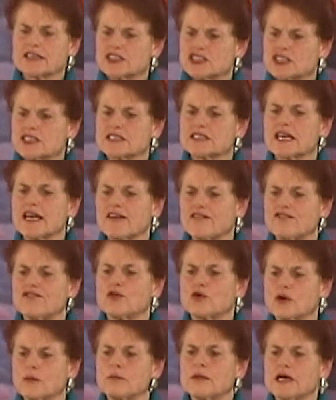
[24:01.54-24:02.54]
just have
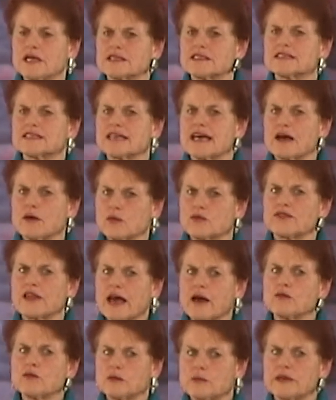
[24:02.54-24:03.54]
four months, that
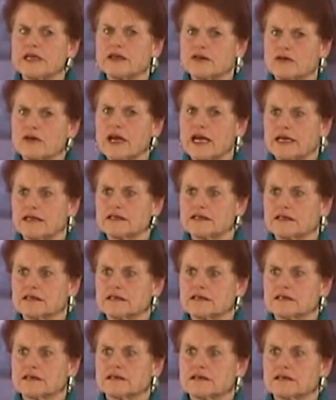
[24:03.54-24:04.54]
that will be great.
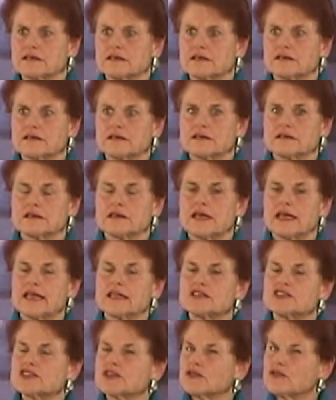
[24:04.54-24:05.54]

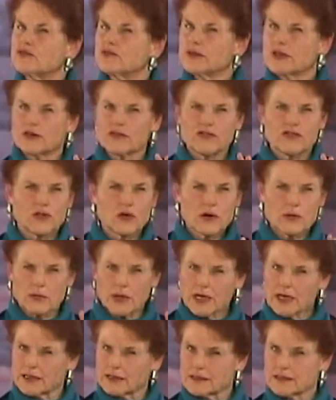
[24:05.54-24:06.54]
And so, you know, four
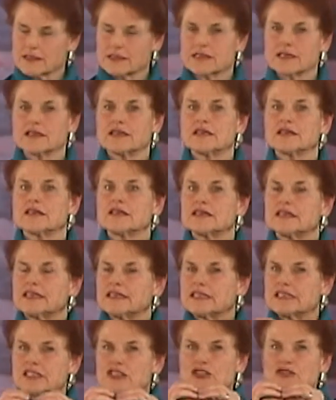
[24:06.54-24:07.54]
months
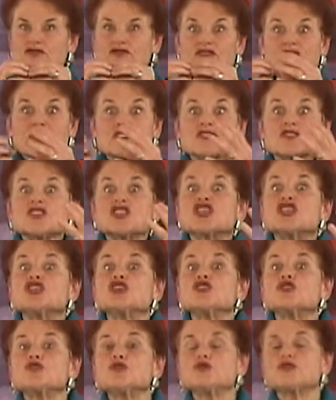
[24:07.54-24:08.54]
feels
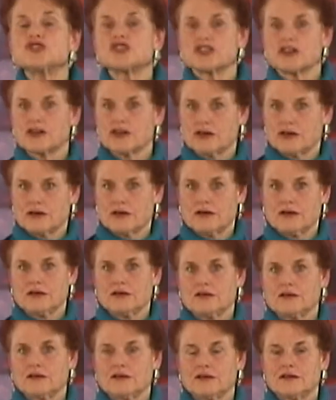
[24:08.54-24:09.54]
huge to her.
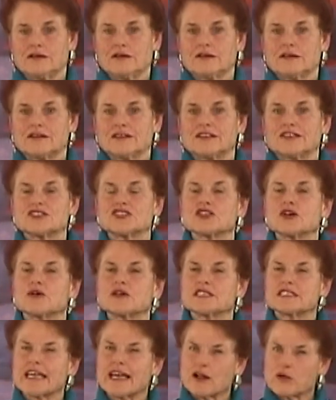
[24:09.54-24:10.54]
So
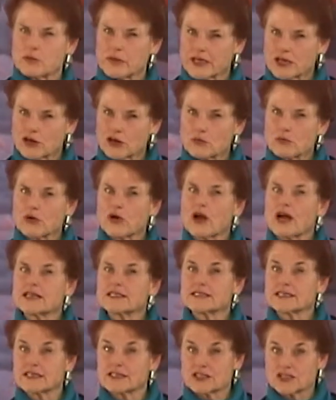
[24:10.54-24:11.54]
it's helping her
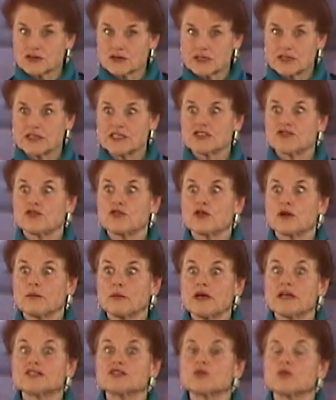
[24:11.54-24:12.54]
process during these four
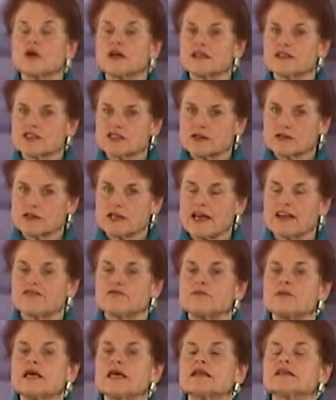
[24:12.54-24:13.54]
months what has her life
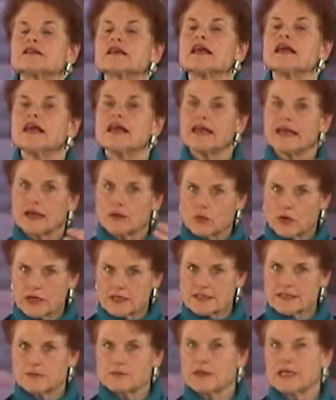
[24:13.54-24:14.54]
meant and what
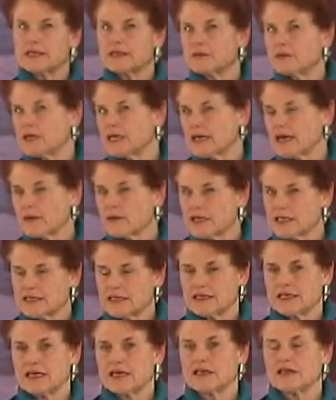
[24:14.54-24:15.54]
does it mean to be coming
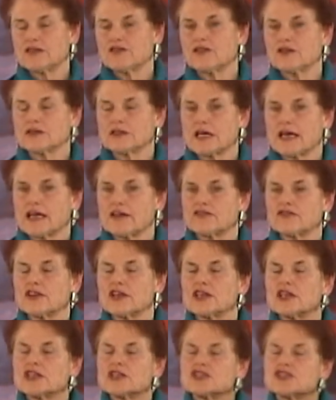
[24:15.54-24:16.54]
to the end of her life.
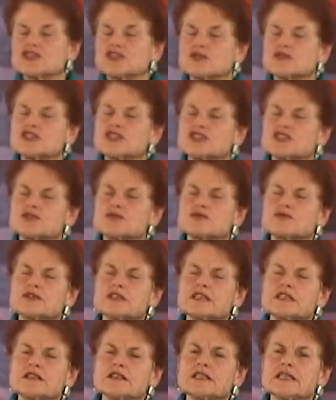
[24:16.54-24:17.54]
So just
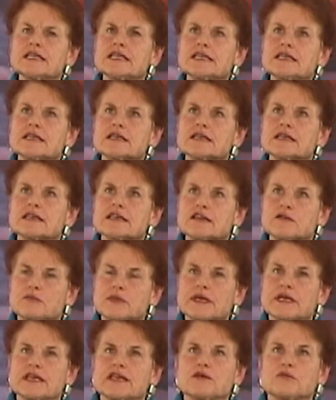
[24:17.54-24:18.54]
really
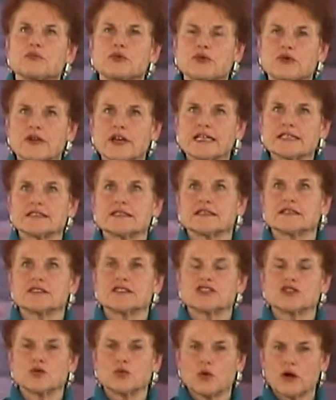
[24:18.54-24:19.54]
being present
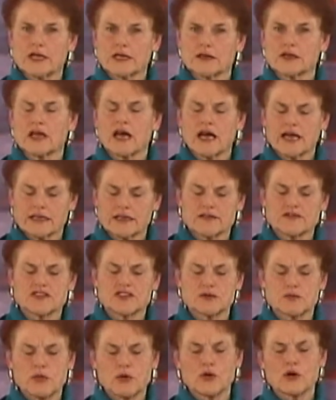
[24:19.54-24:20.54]
to what kind of
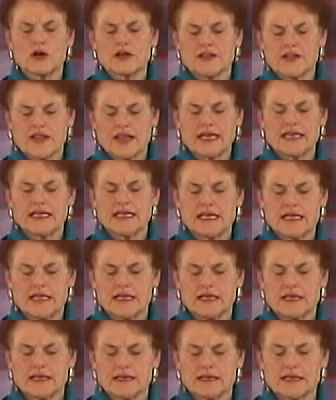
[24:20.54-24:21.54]
support they
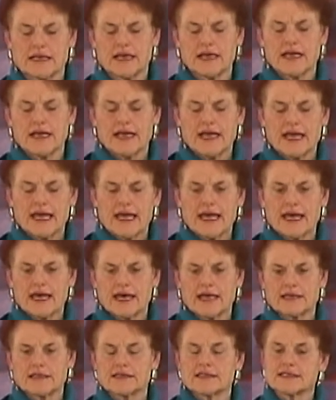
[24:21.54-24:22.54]
need.
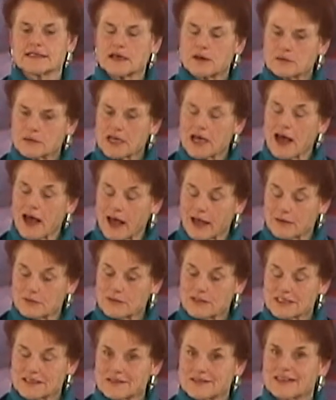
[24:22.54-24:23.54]
And
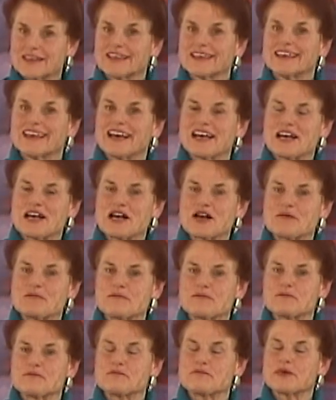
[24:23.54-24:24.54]
sometimes
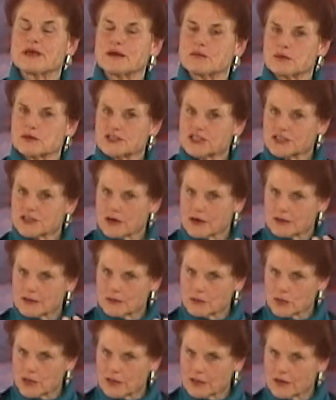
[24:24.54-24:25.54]
um, people start to
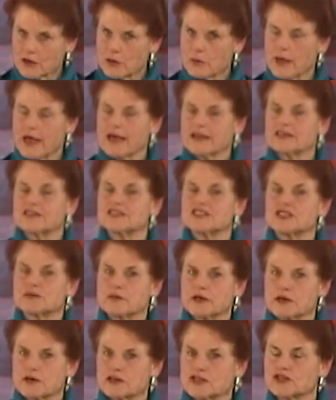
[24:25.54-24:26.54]
want to go back to
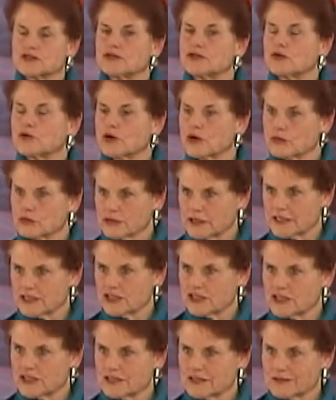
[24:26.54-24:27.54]
spiritual or
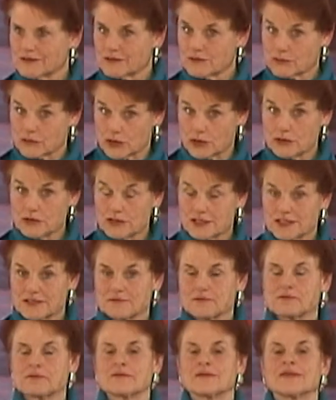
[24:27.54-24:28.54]
religious roots.
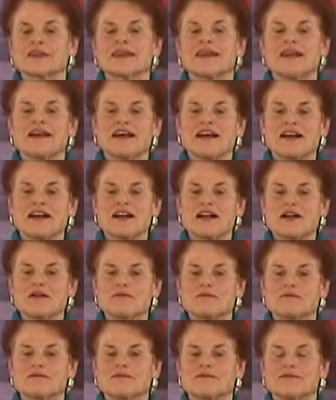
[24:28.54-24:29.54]

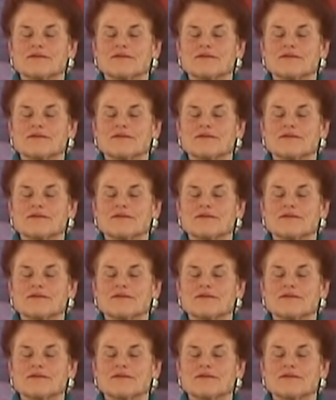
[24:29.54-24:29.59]
Um,